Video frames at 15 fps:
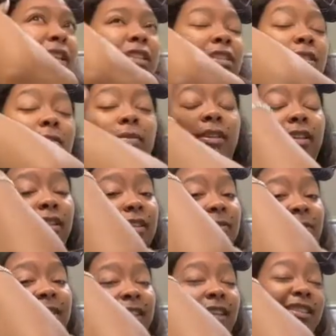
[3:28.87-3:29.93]
just because
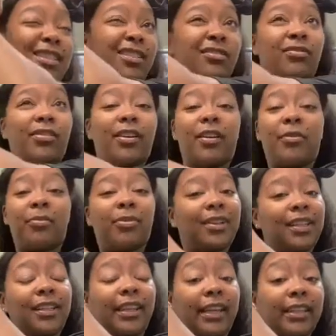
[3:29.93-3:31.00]
once I get to the front, I'm pretty
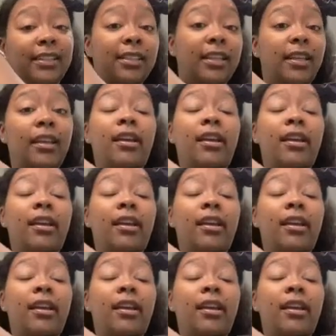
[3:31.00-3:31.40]
lazy.